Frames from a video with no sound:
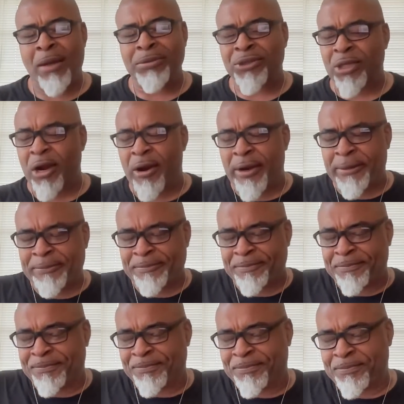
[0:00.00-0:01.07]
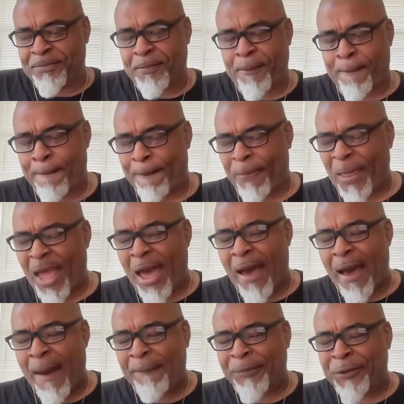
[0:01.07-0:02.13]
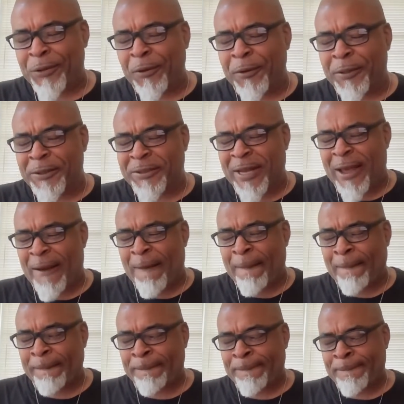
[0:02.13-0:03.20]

I'm sorry. I, I'm curious now.